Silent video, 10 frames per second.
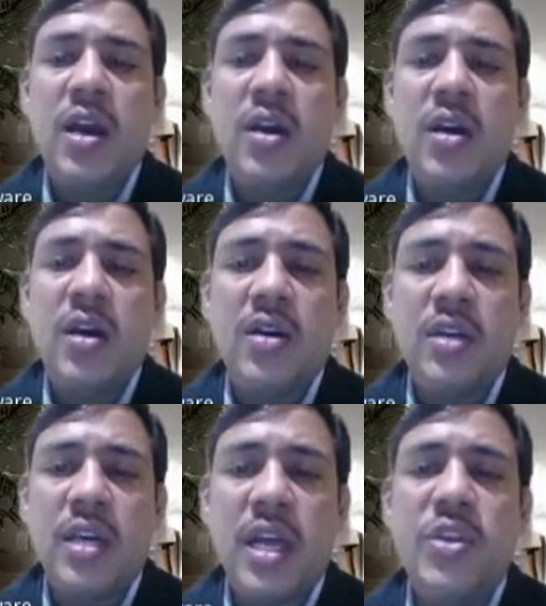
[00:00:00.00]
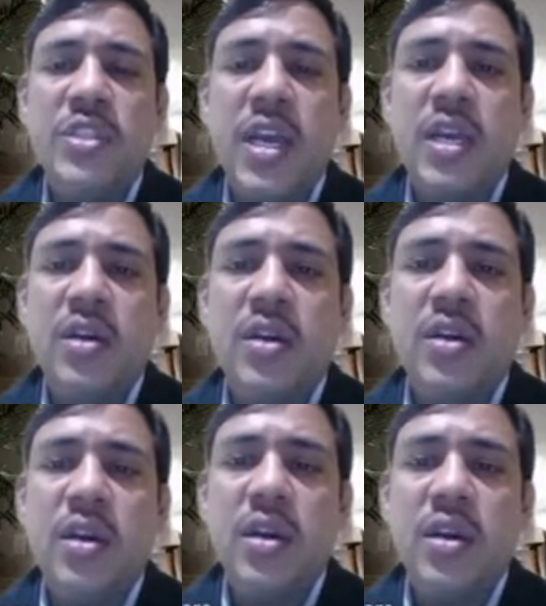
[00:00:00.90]
LV side
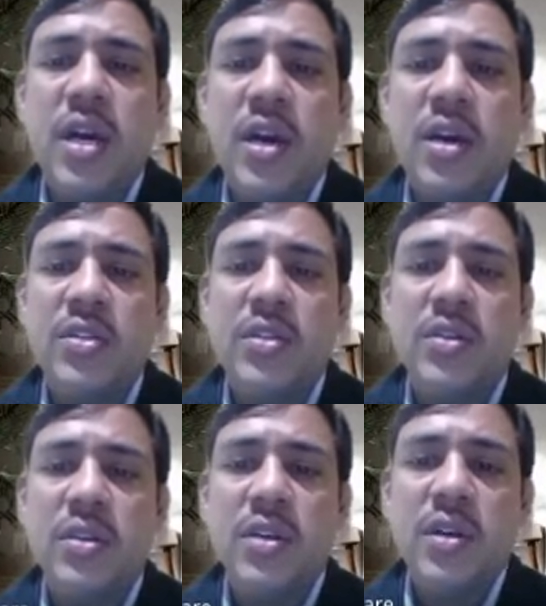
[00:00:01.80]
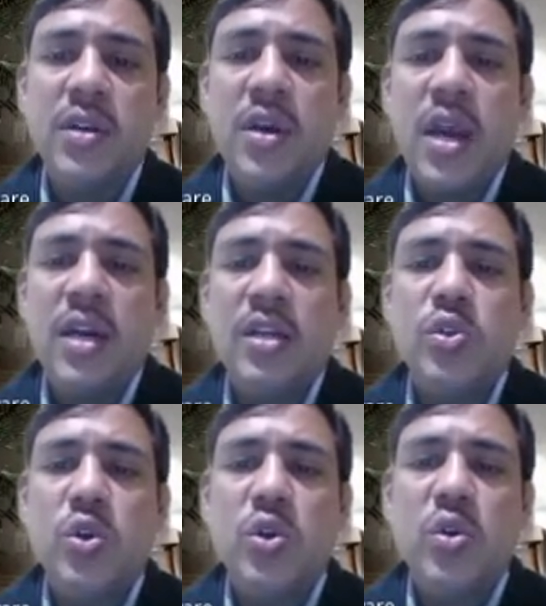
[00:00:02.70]
currents. And
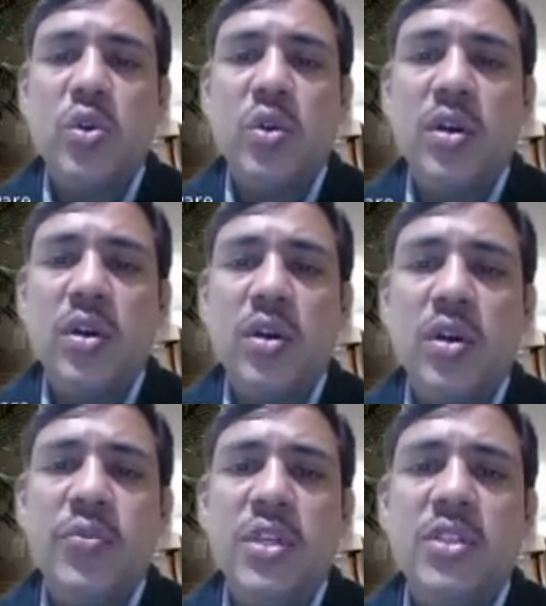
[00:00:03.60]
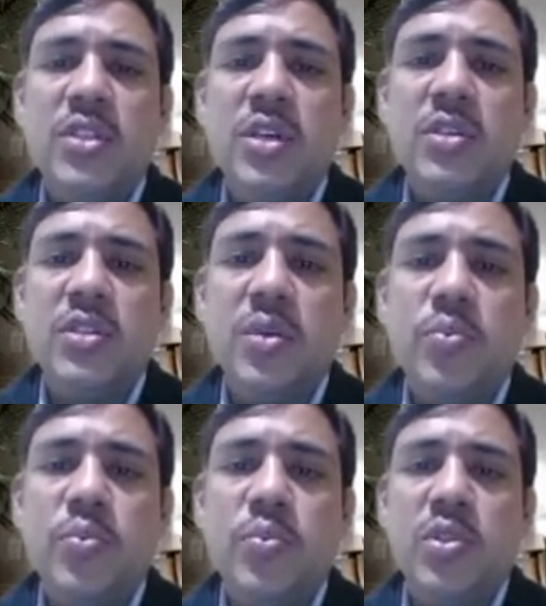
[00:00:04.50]
also if it is a
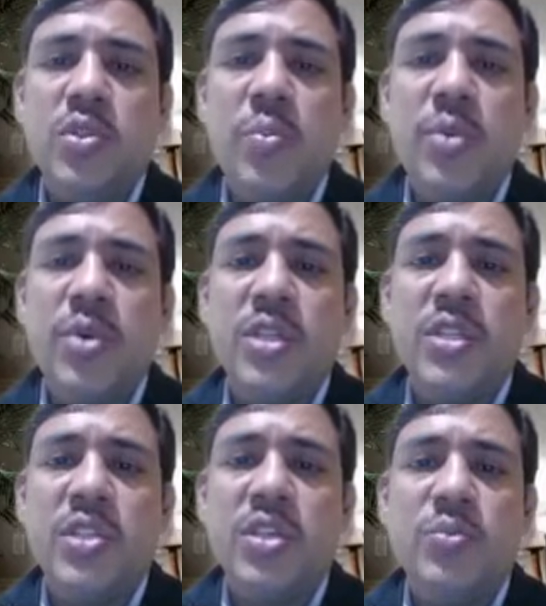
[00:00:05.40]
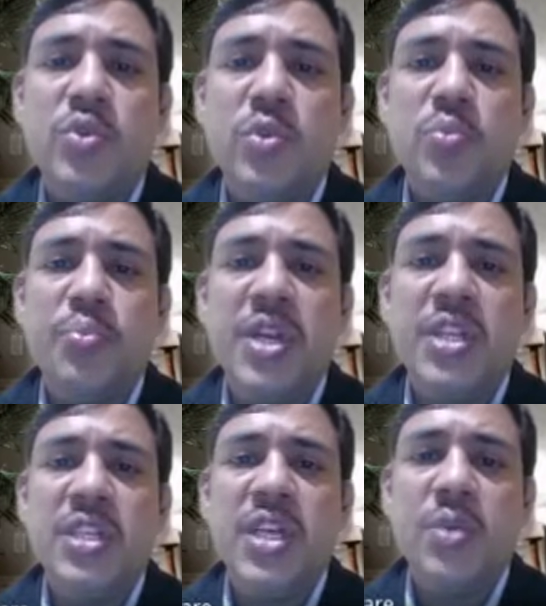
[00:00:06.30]
suppose common bus system, so
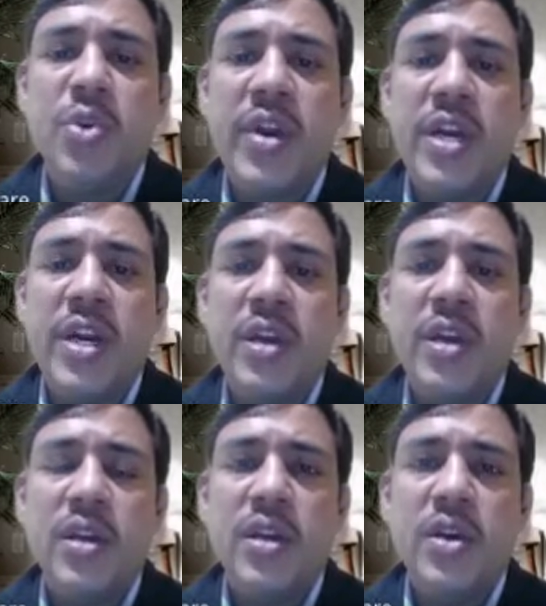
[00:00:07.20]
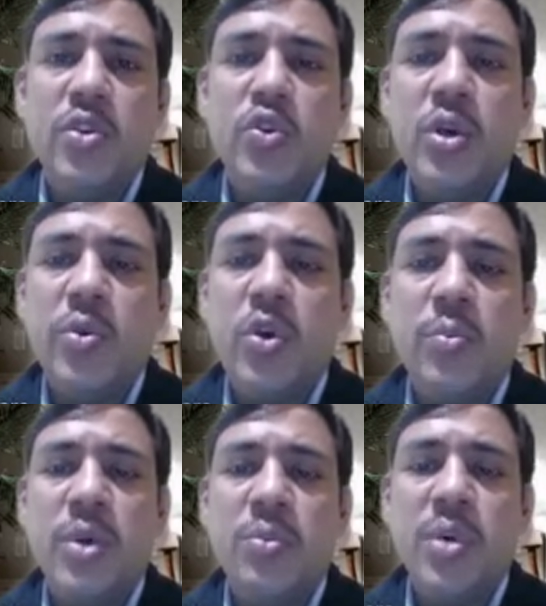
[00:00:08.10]
PTs are provided to the
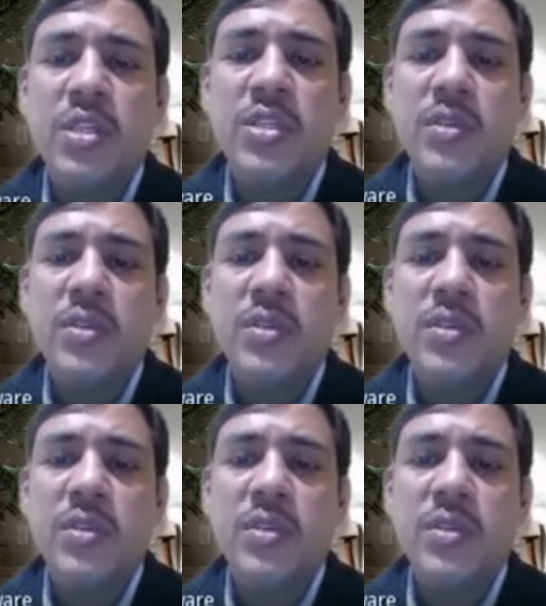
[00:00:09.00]
common bus.